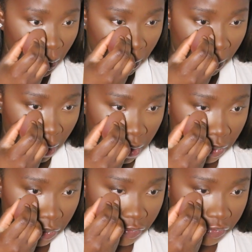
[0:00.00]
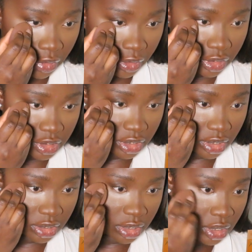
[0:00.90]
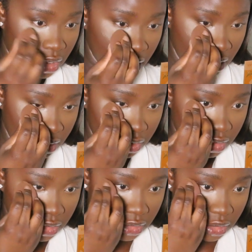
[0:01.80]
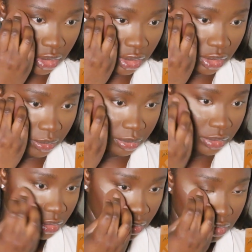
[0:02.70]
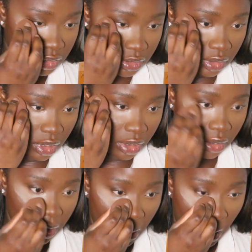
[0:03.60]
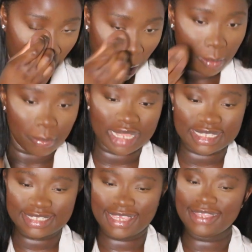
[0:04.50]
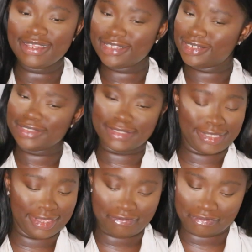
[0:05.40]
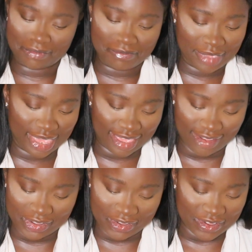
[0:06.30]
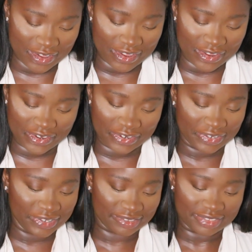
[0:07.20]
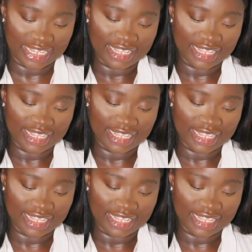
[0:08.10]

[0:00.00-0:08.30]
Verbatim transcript: So I'm trying to focus it just up, not too low. My skin is just giving me, oh!